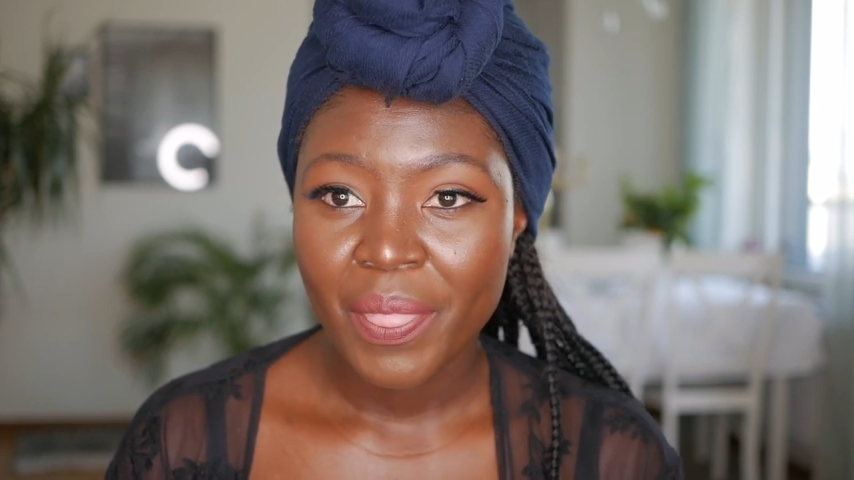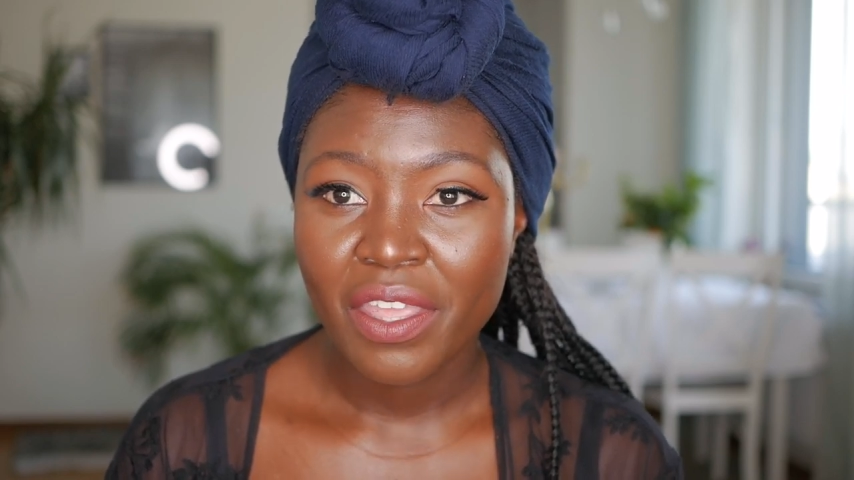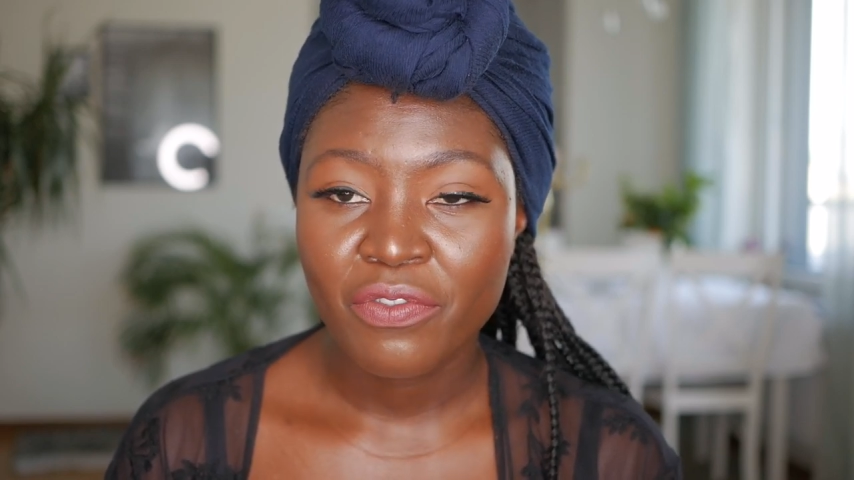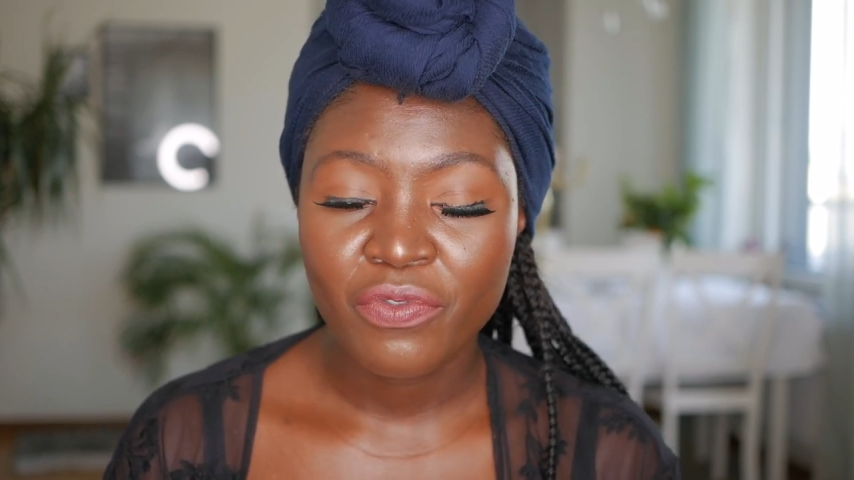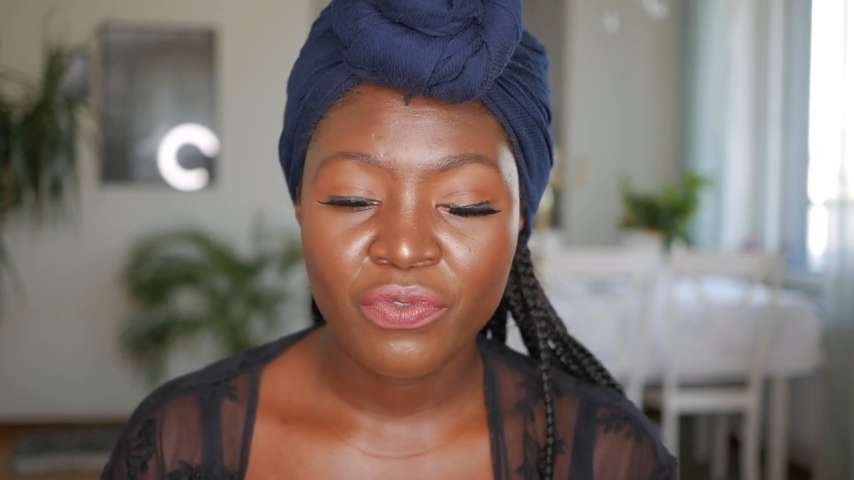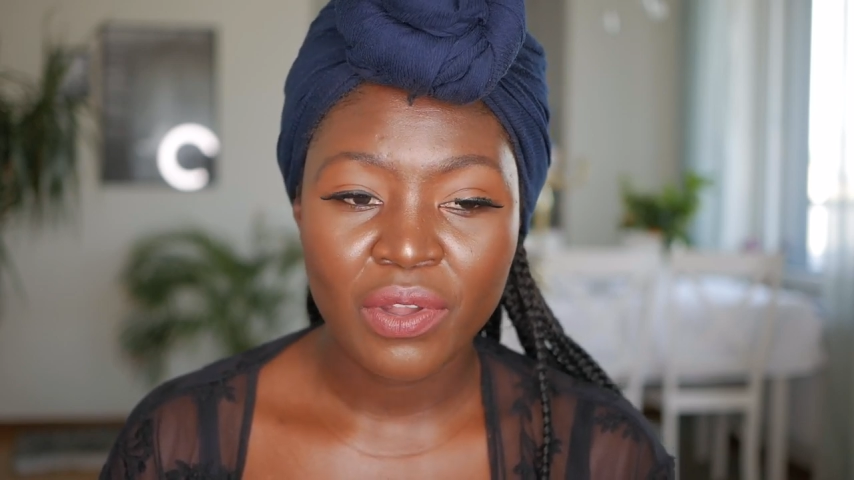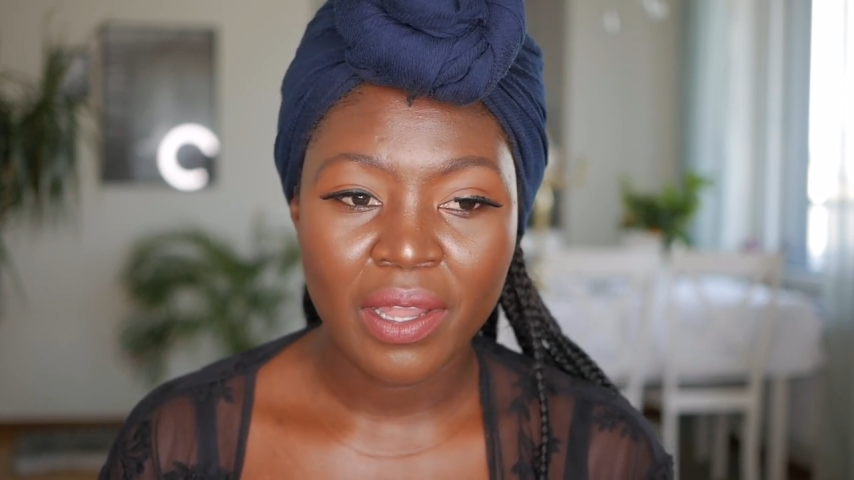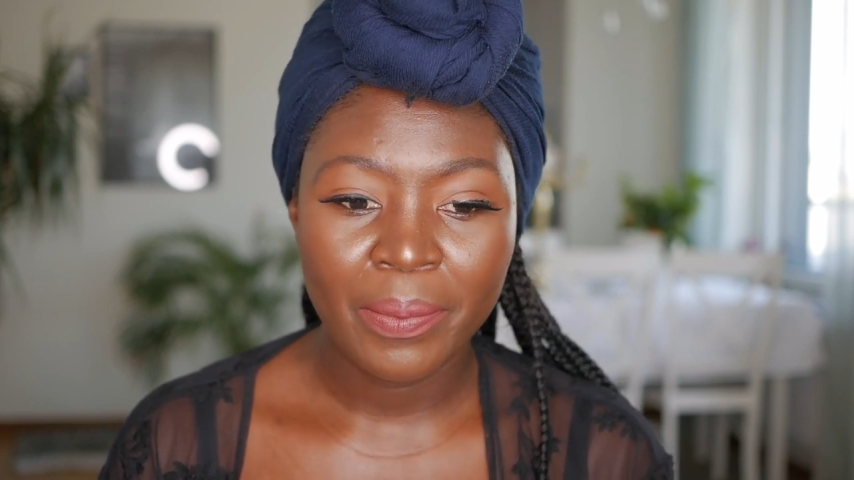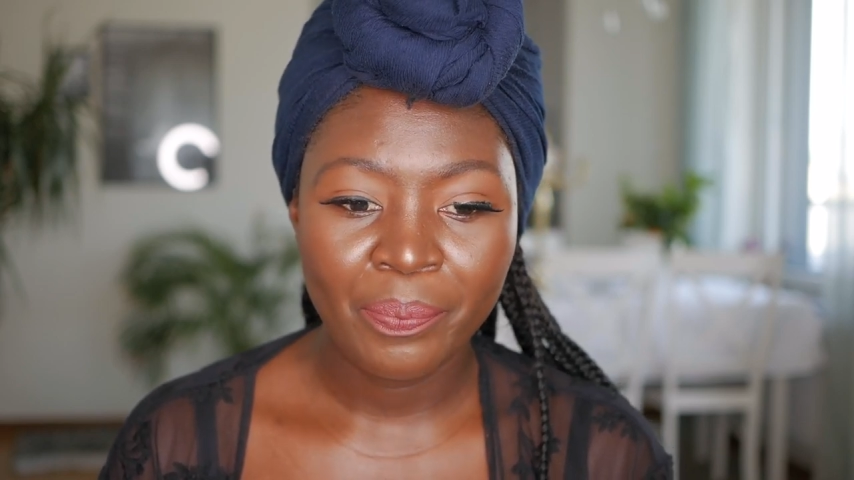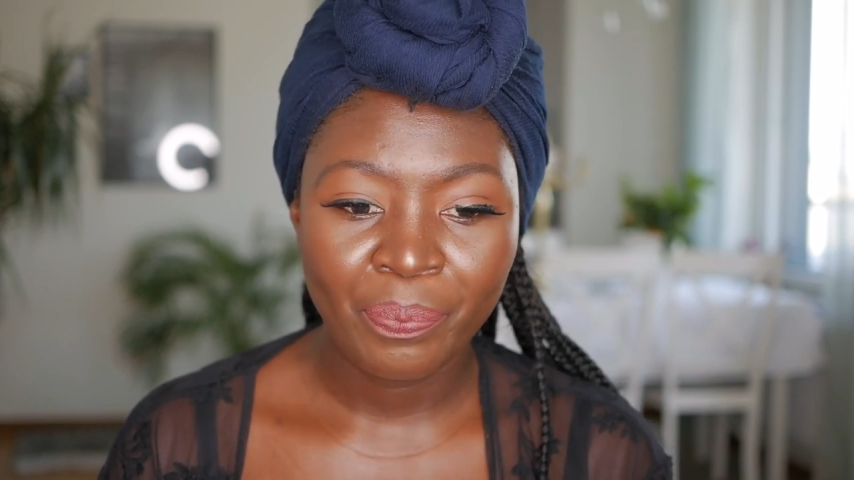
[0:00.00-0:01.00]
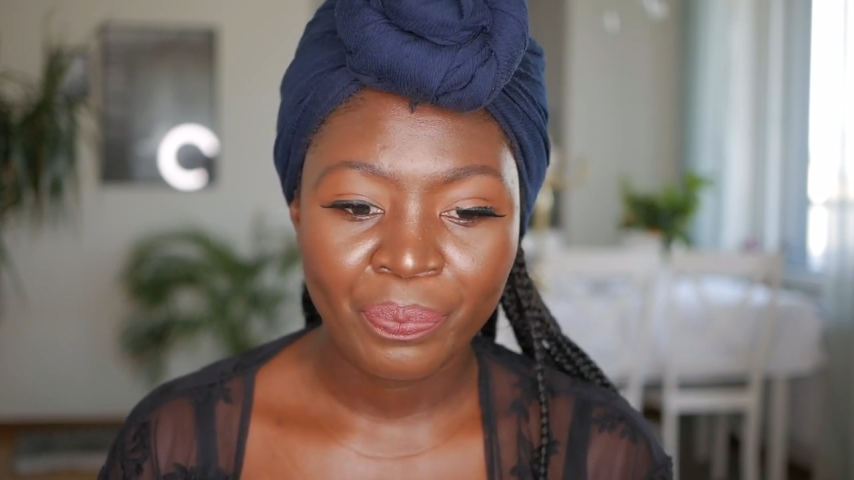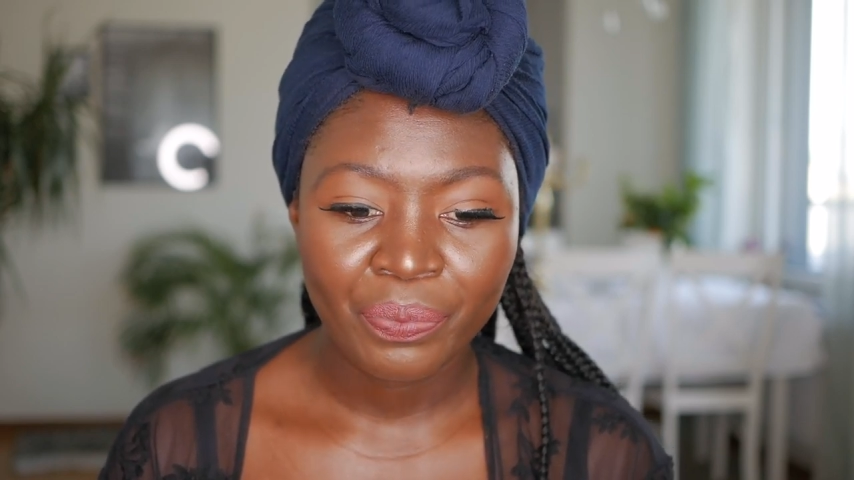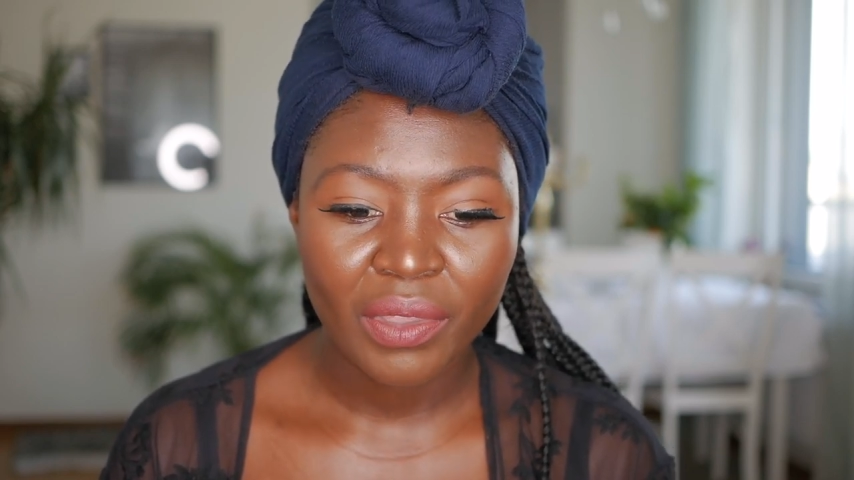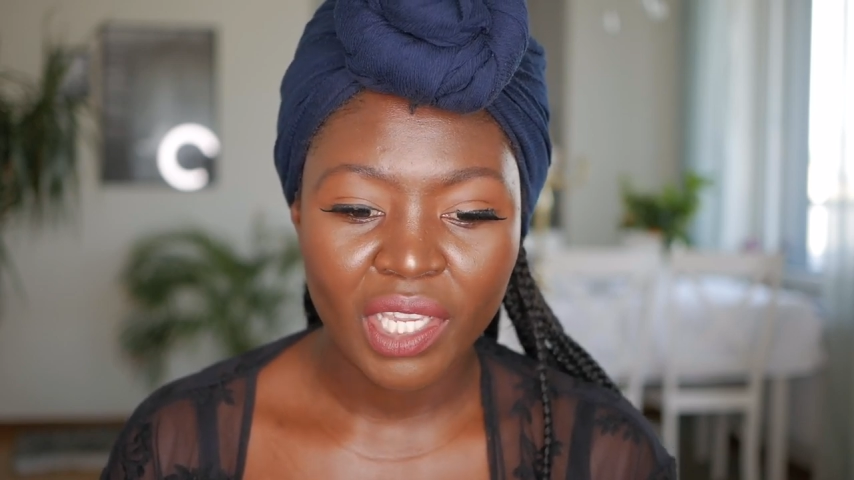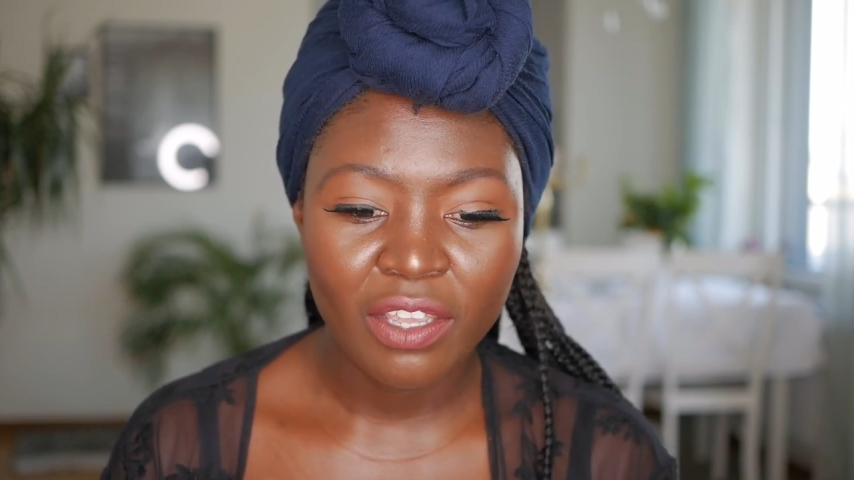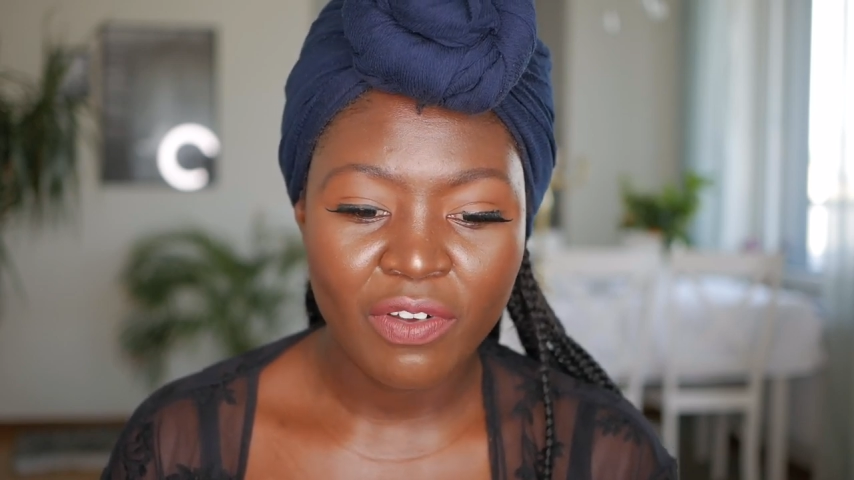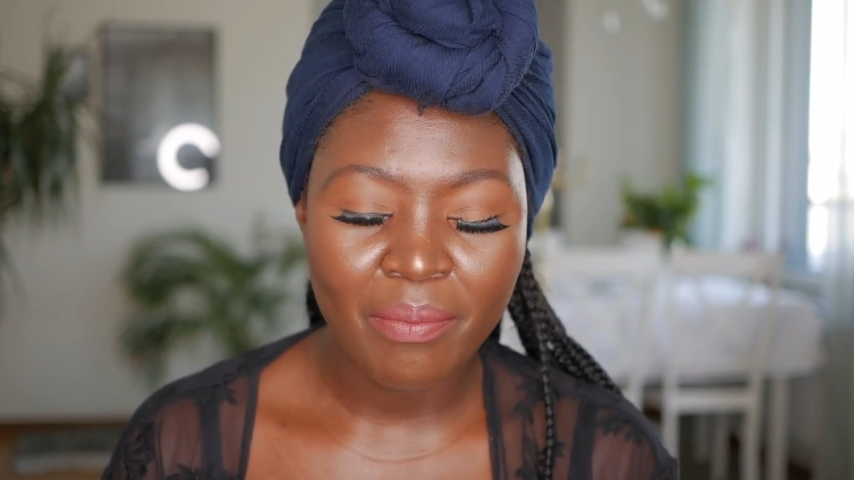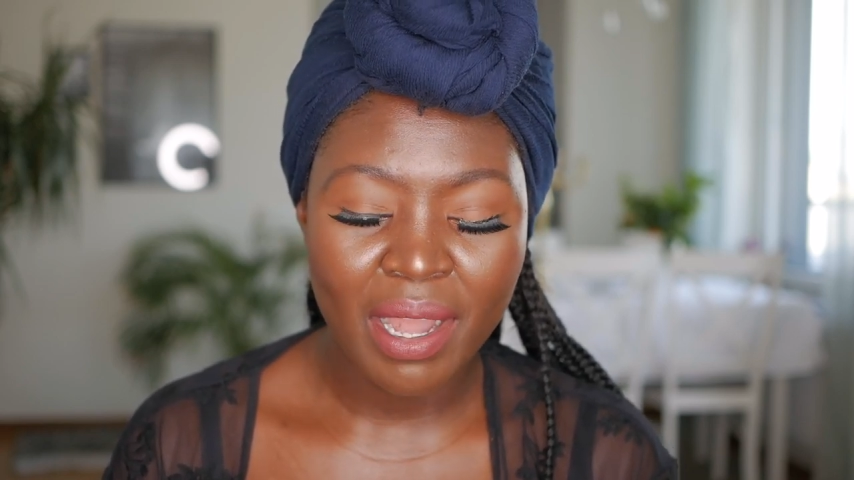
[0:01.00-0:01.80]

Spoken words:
if a